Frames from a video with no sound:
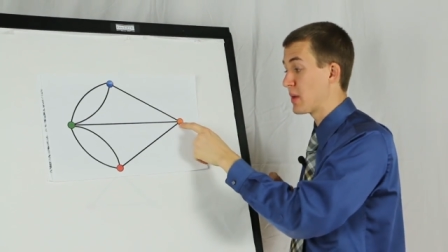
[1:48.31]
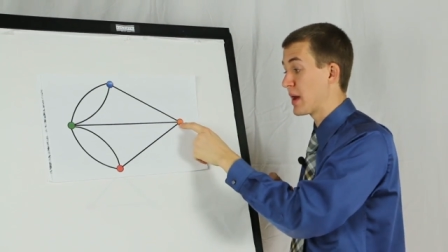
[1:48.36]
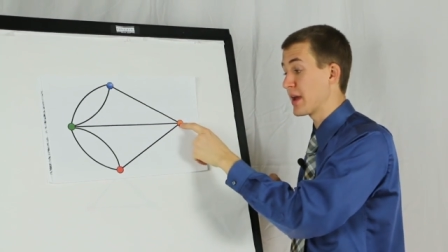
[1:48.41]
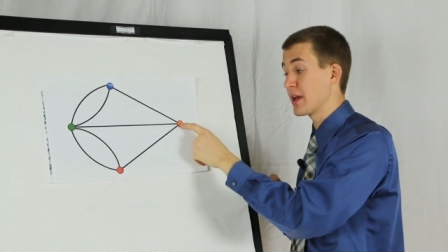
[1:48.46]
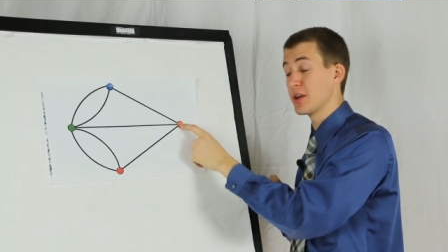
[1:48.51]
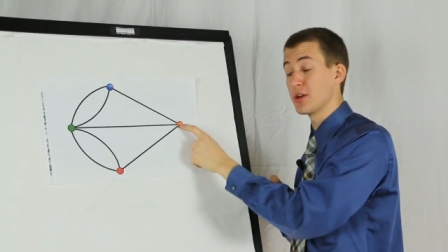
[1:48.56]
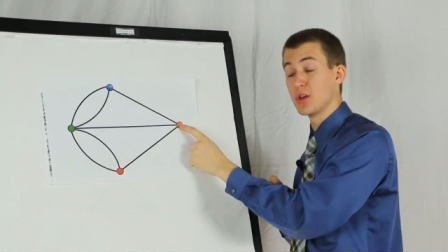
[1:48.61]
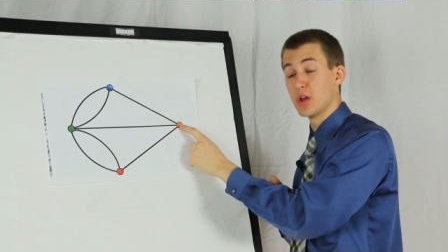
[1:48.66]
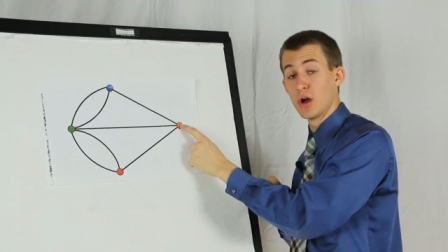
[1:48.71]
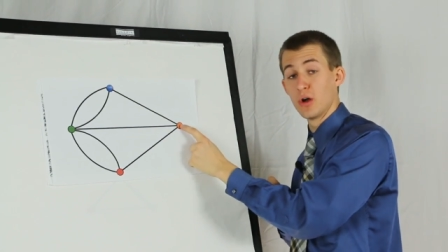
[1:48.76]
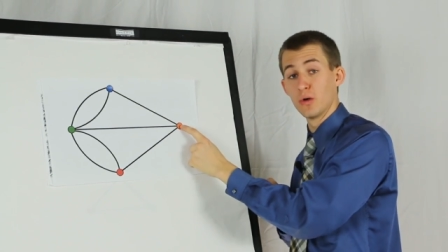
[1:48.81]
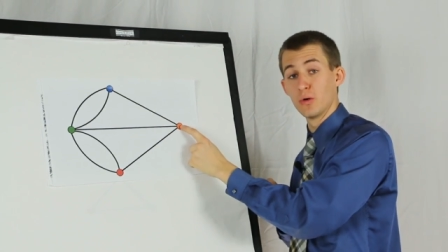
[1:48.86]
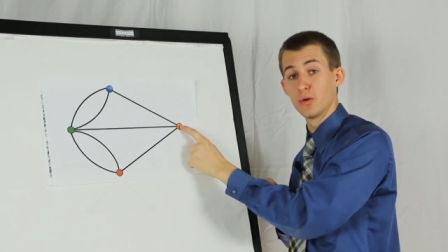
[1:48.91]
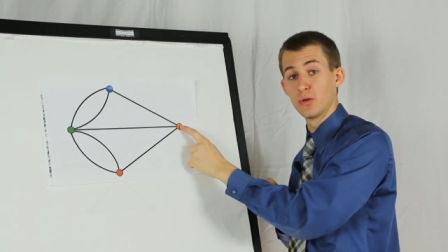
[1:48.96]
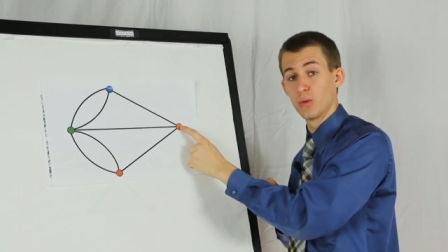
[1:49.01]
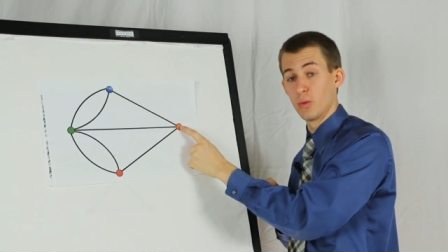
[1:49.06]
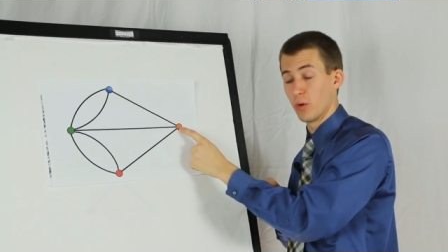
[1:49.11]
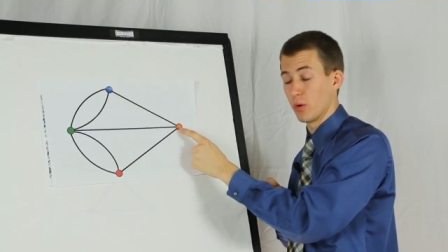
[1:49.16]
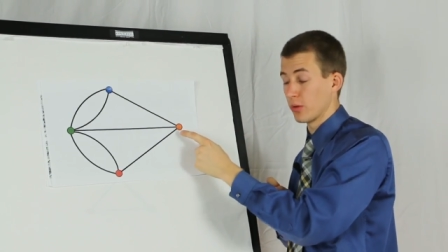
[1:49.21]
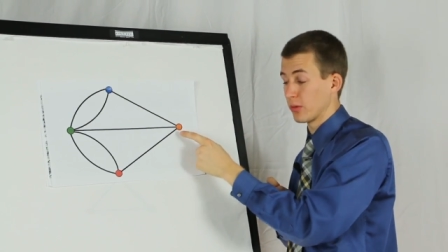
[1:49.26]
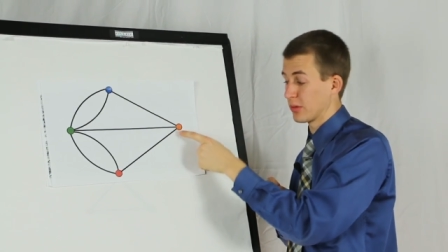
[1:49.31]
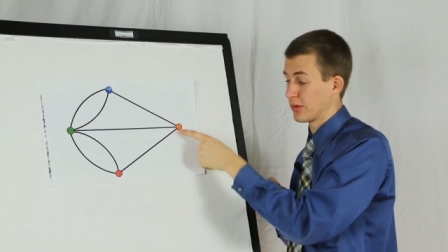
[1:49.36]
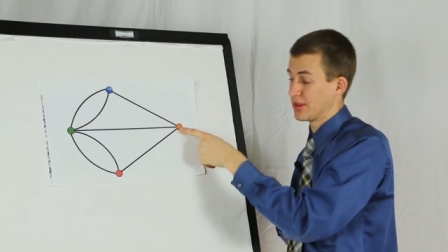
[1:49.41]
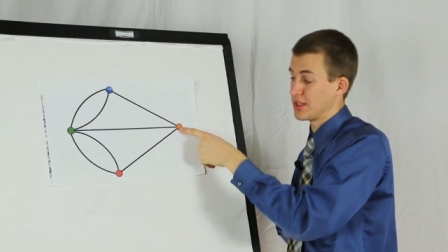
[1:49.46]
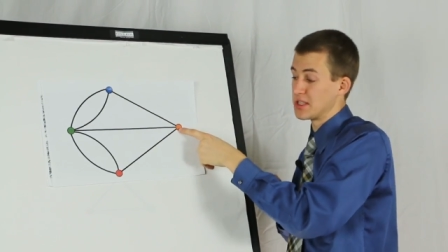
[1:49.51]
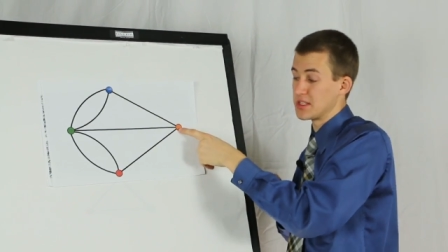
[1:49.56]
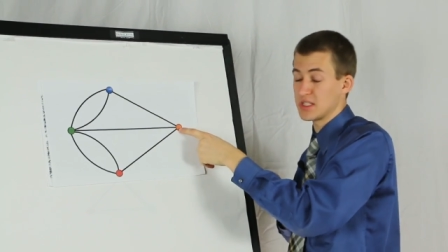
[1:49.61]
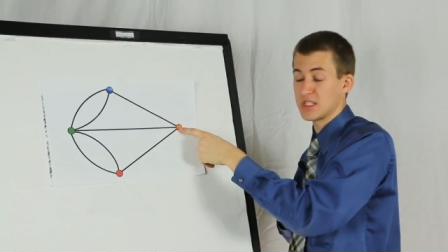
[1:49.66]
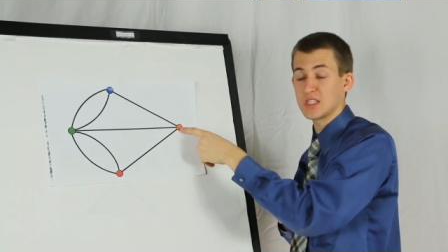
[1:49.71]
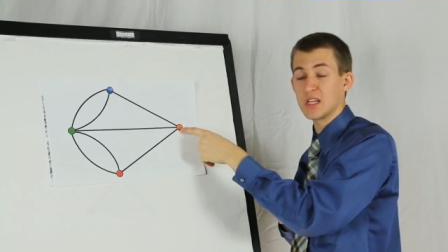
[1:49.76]
by a node, or
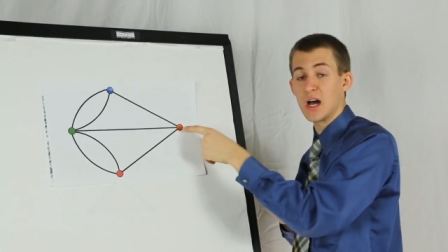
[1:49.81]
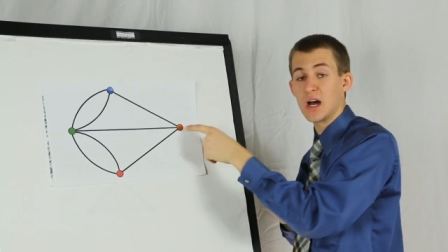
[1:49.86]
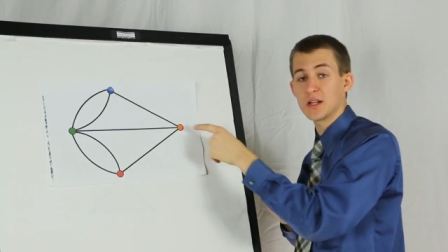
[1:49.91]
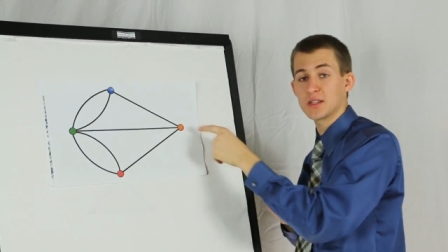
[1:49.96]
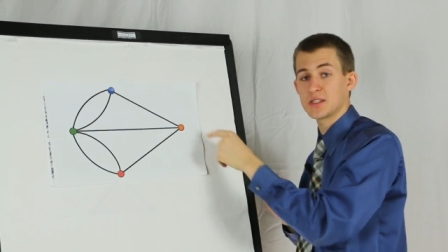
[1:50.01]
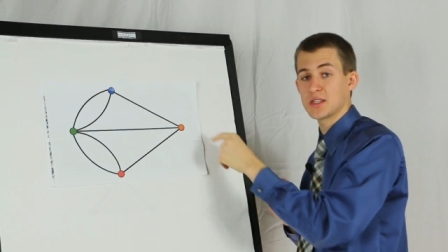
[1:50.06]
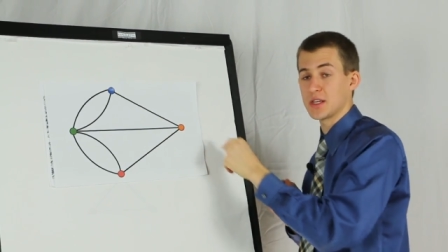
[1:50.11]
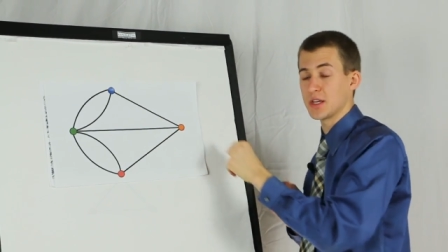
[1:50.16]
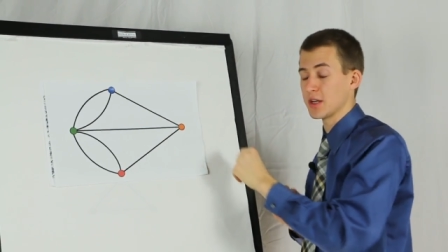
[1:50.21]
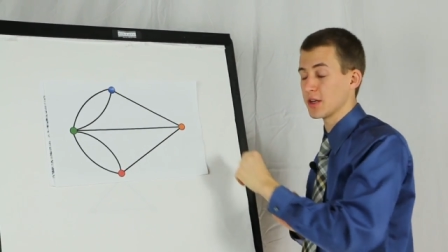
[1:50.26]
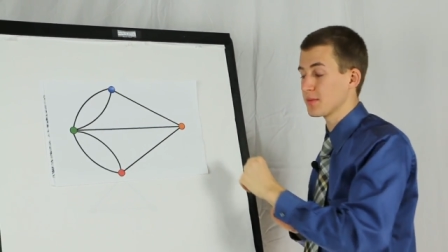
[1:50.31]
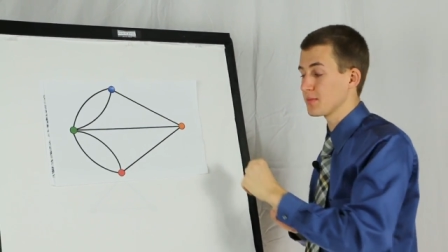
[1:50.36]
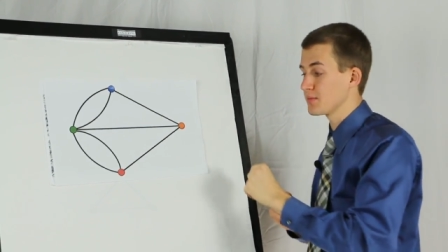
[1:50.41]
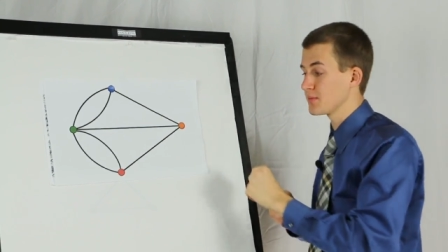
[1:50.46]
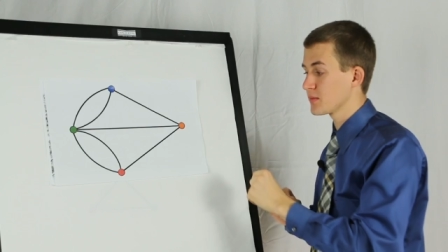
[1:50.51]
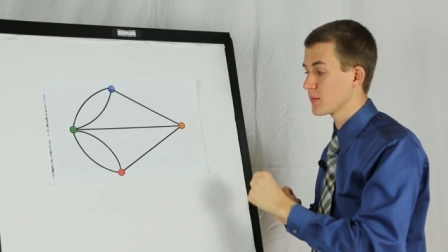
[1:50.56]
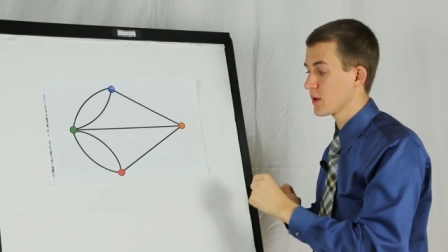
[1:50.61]
these dots here.